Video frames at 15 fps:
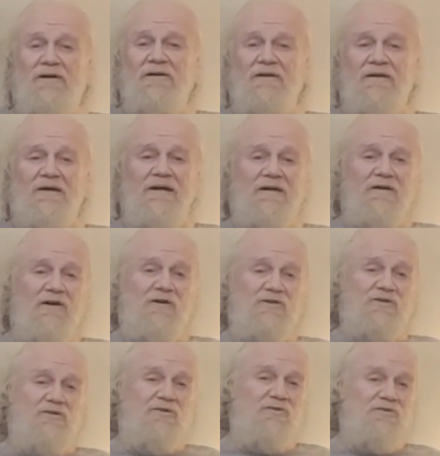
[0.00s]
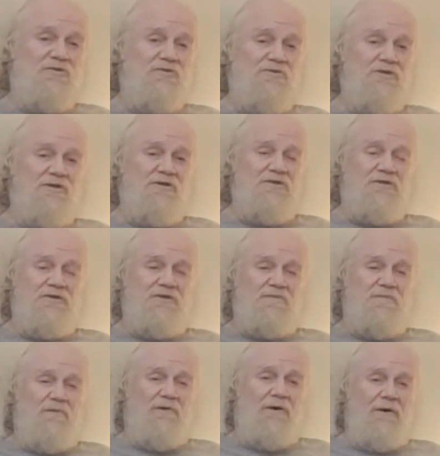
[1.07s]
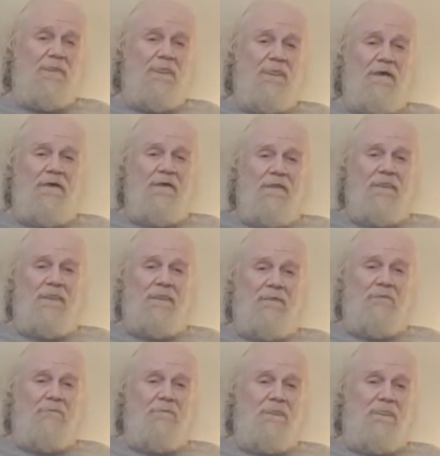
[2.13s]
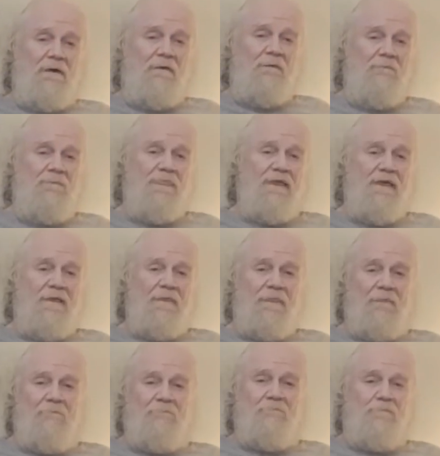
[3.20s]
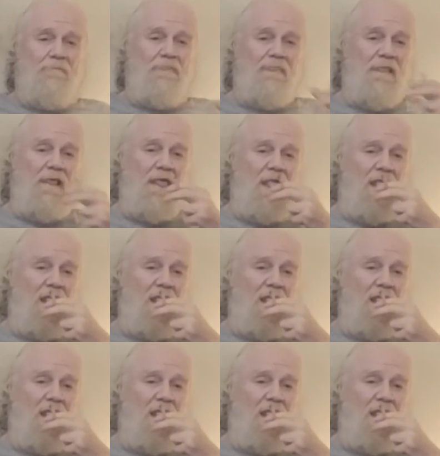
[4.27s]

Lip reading: a constitutional judge at this point. Sure you will. You got to keep going at it.